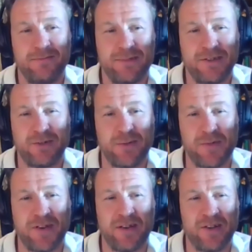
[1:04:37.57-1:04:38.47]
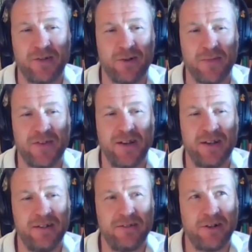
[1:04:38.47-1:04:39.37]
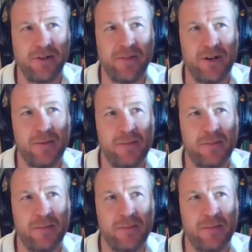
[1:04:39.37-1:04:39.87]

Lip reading: That's all I'm saying. Don't give up.